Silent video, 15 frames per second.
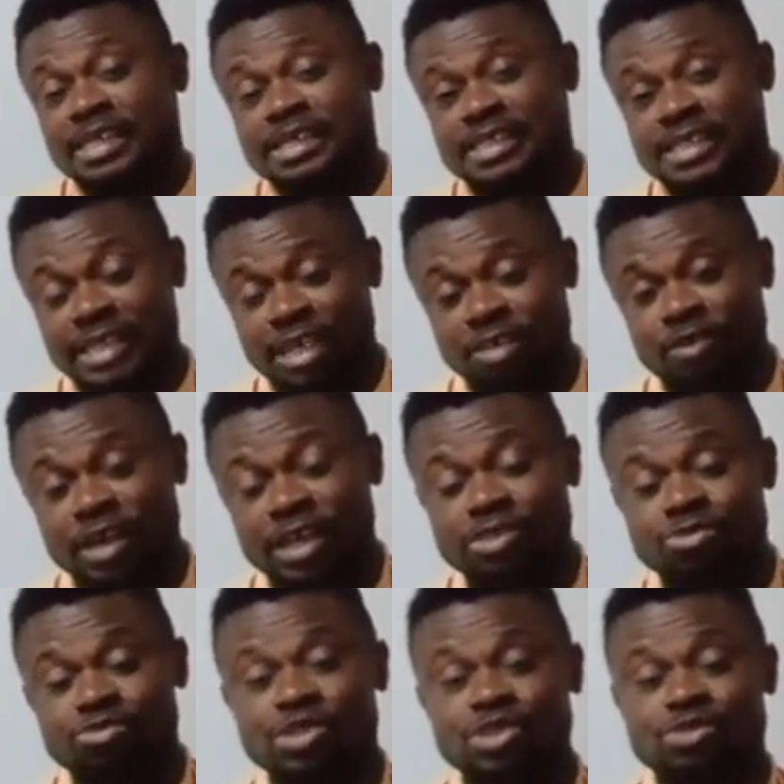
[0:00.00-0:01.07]
January
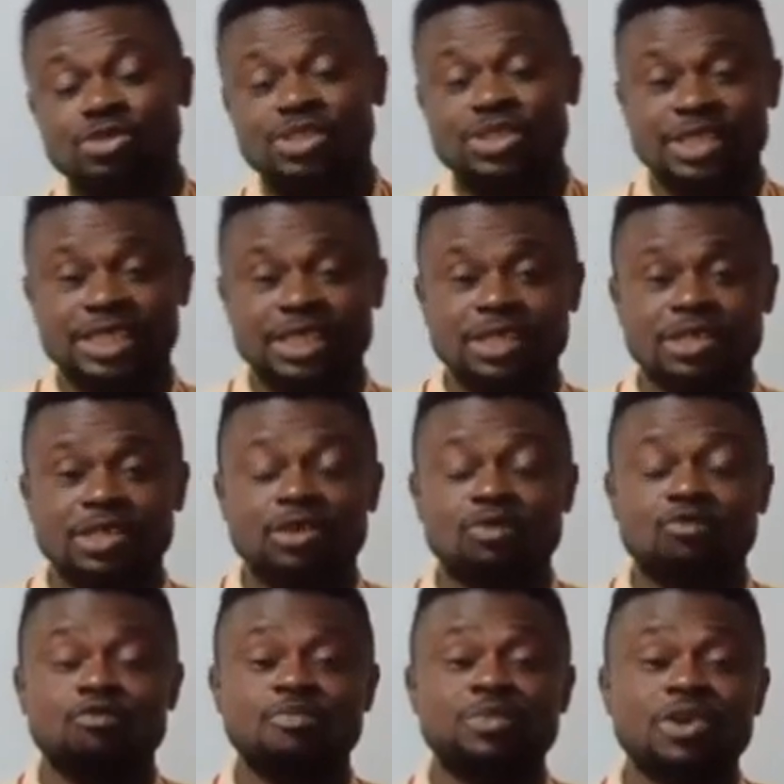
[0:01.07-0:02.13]
2023,
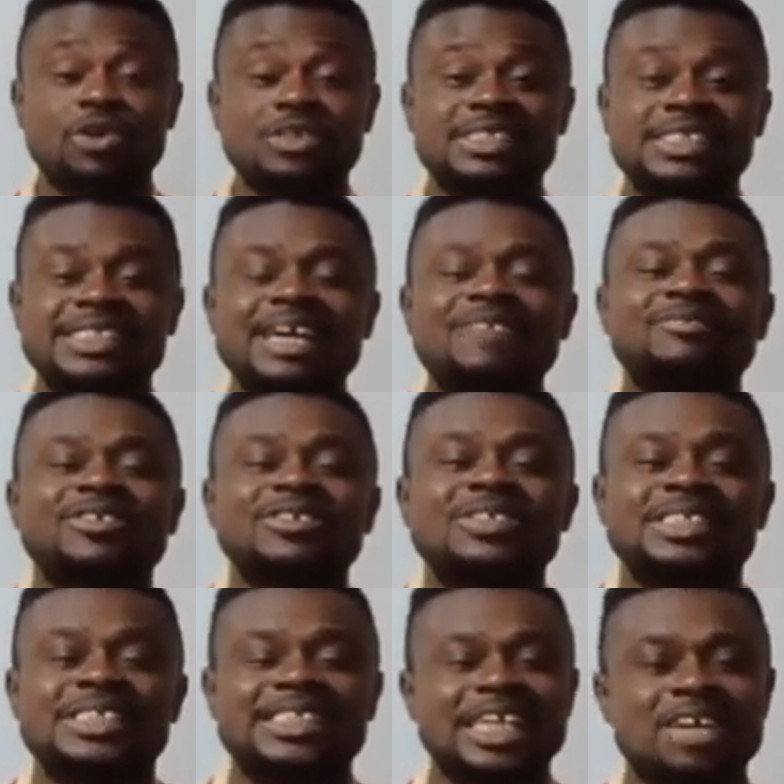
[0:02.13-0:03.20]
will be on
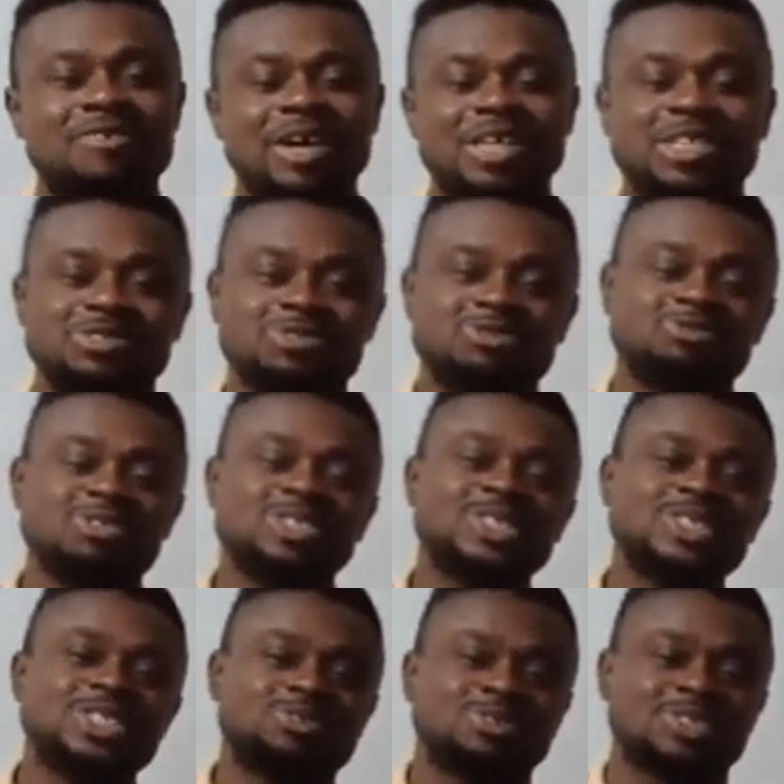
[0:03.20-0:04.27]
7th January
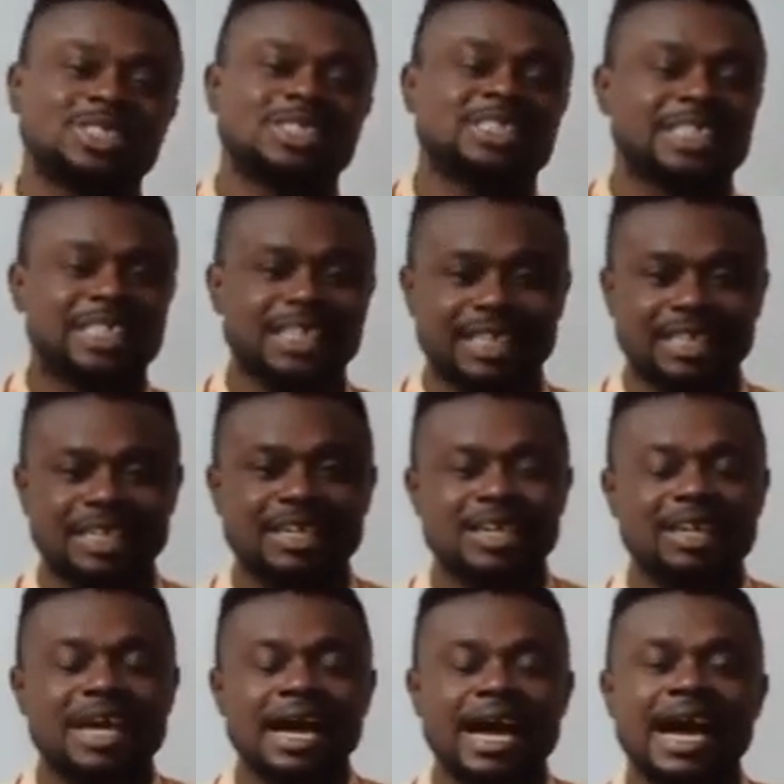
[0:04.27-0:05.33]
2023.
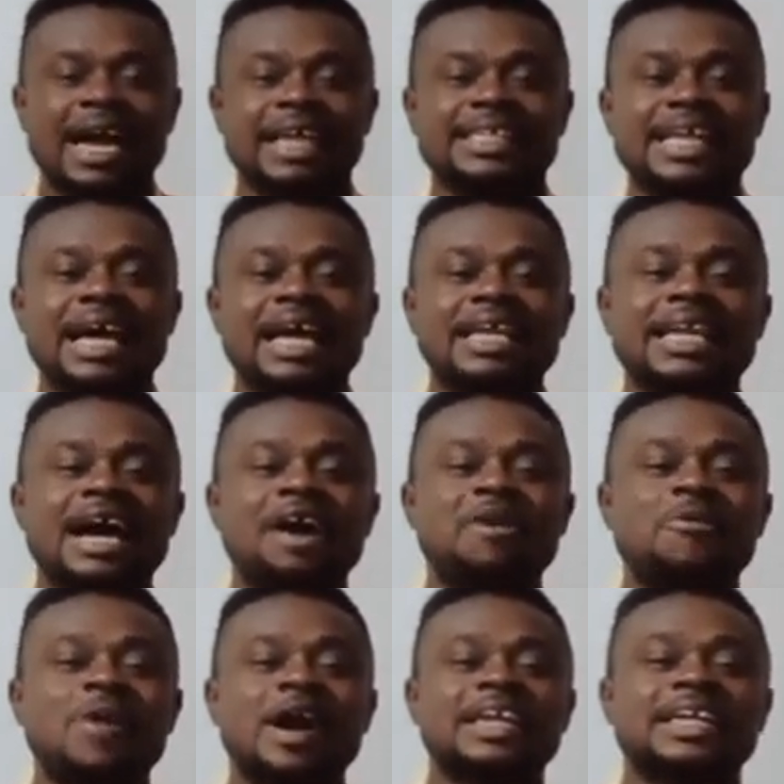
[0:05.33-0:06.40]
I tagged that
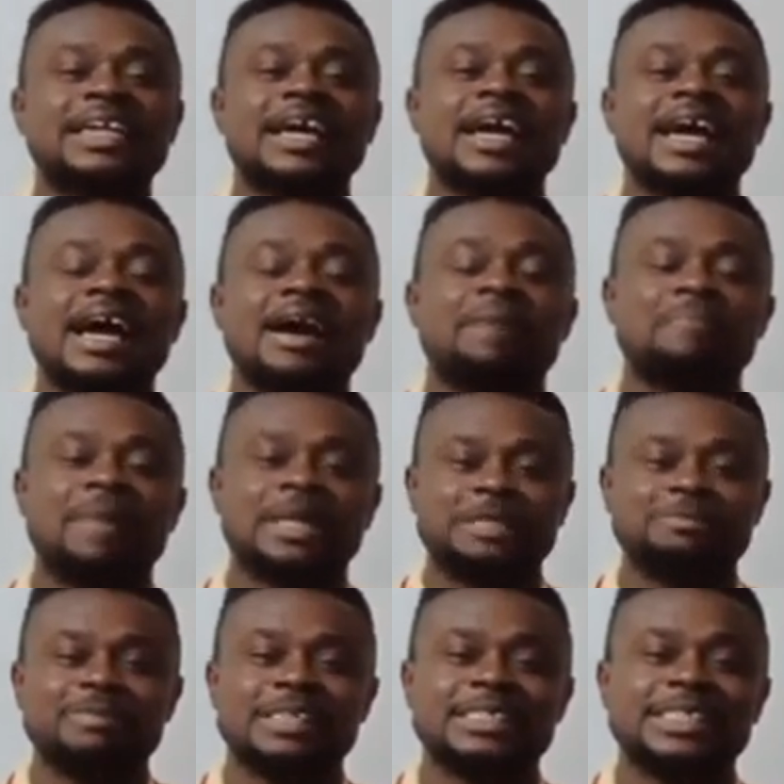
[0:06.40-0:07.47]
one
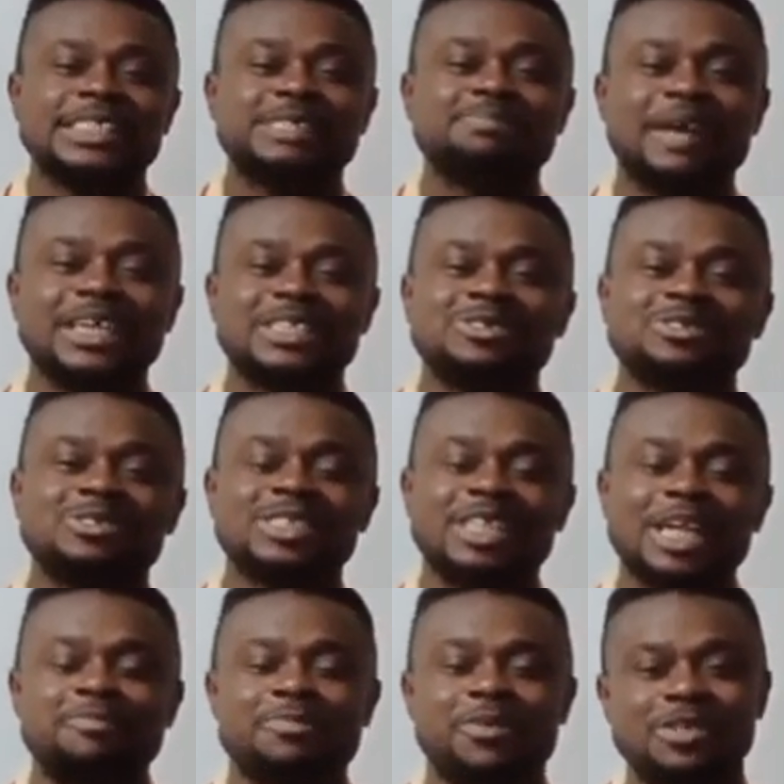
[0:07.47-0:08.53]
Mathematics Battle
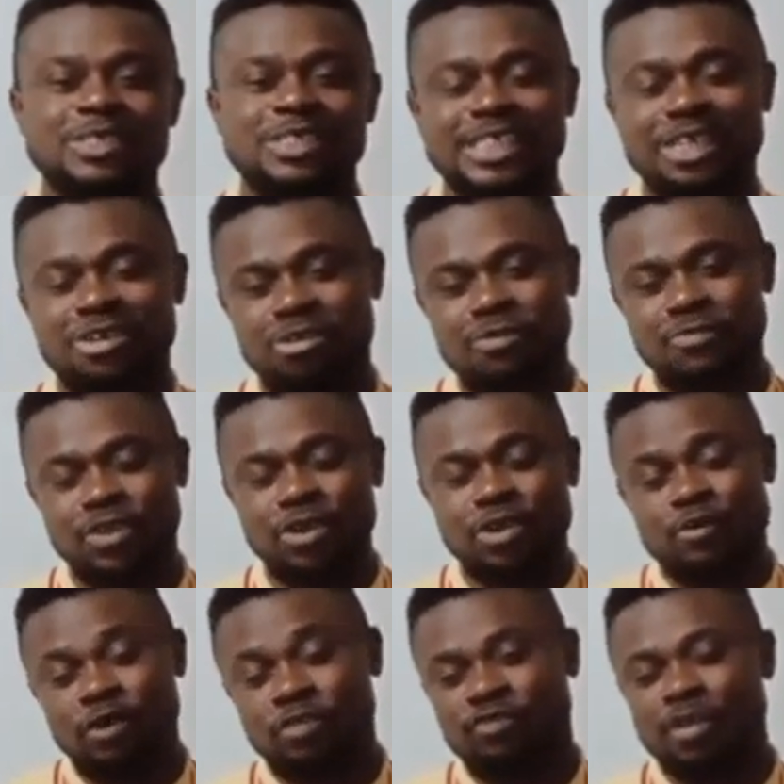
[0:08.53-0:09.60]
3.0
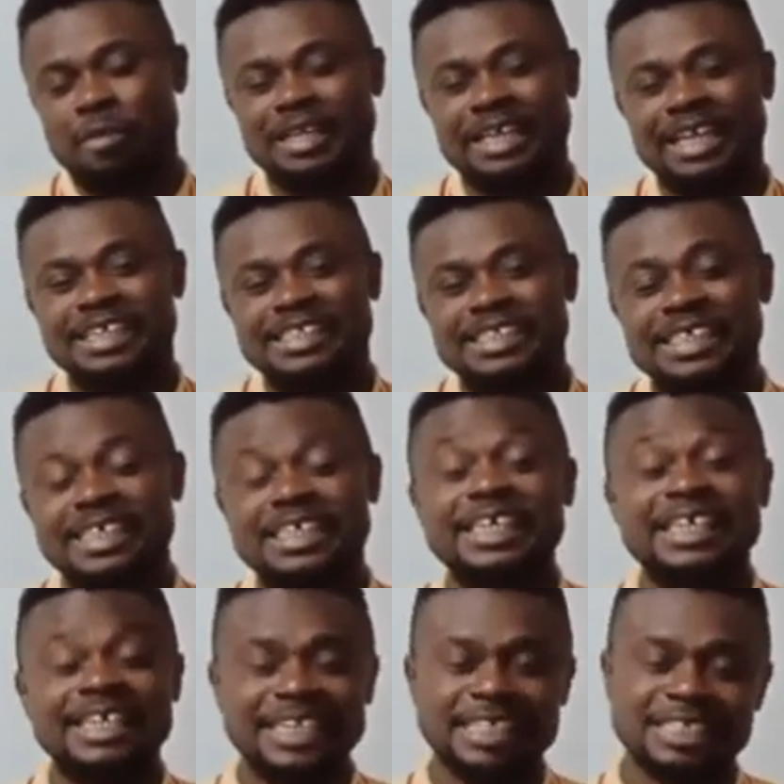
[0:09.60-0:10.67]
with From Eternity
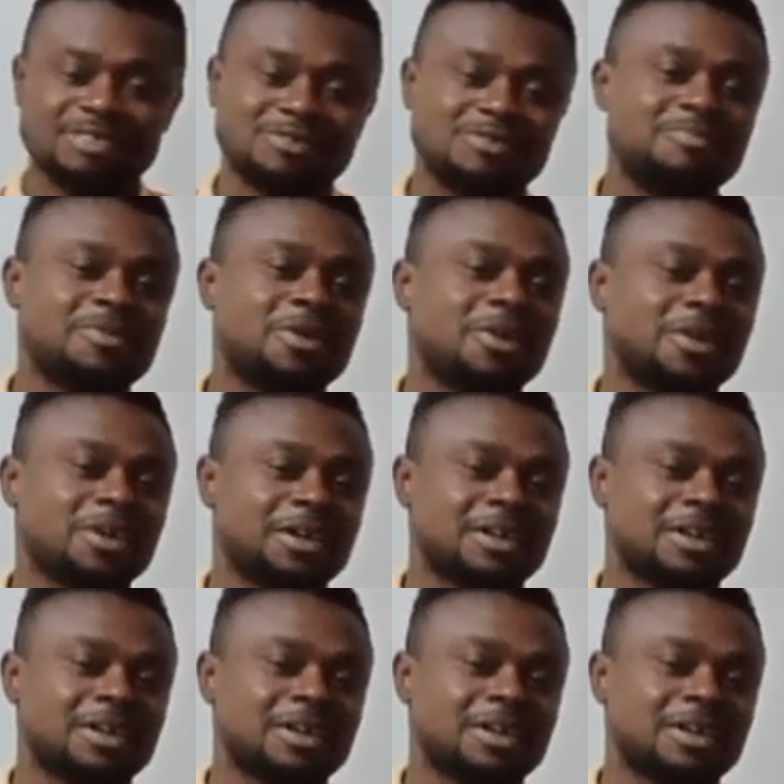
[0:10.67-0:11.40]
the Schoolboy.